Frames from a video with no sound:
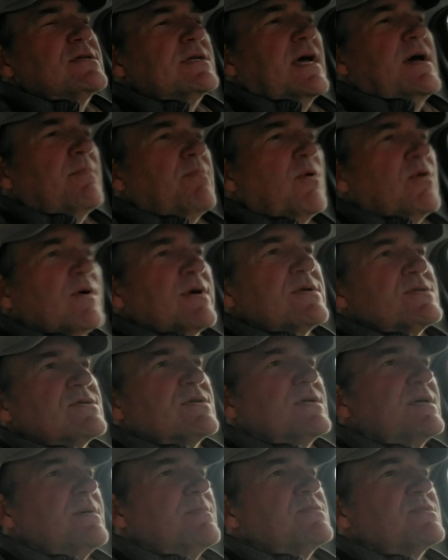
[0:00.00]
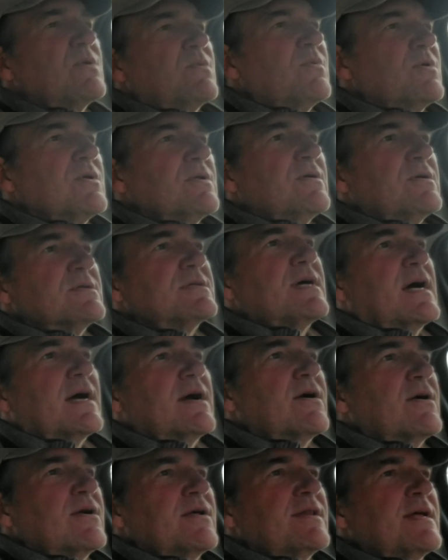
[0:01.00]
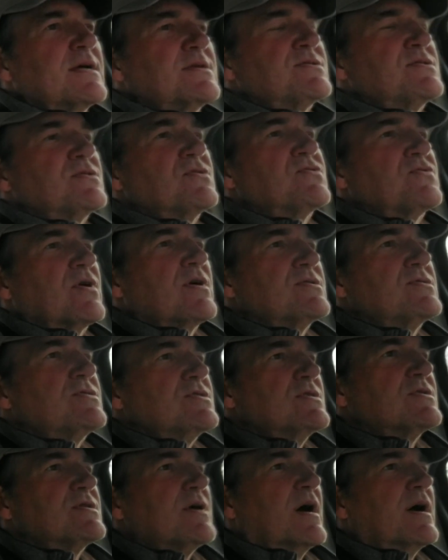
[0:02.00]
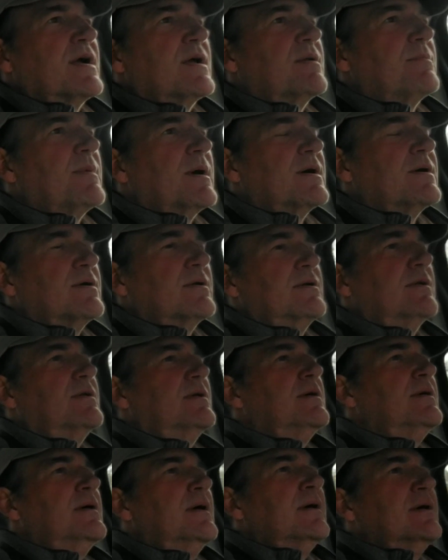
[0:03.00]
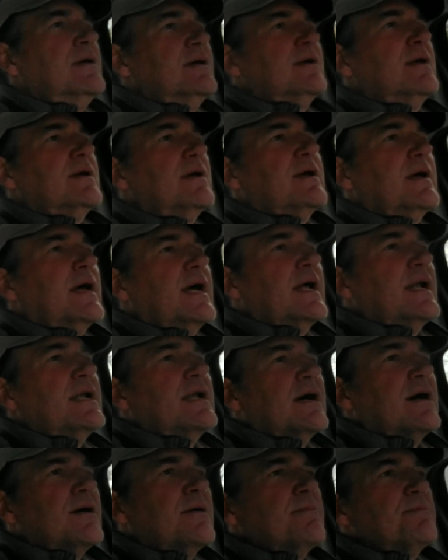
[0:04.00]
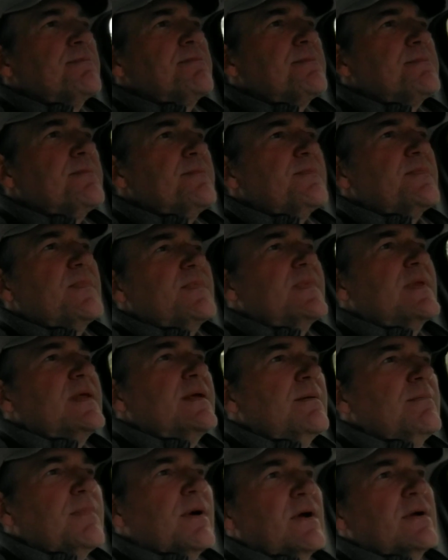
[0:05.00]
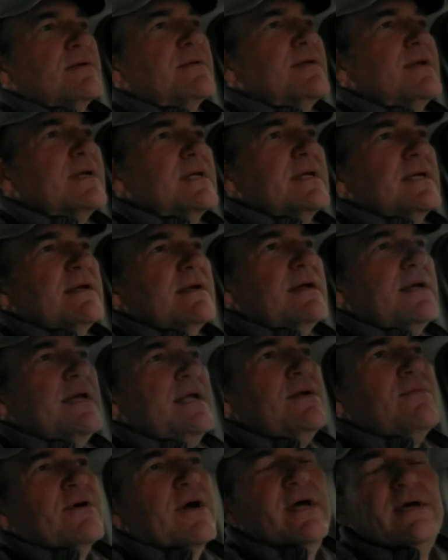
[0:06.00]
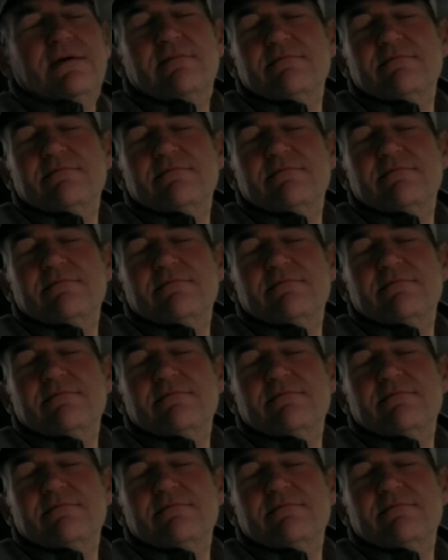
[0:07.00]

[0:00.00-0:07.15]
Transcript: had broken sleep, so we're a little tired, and that's the stress she's talking about. And but anyway,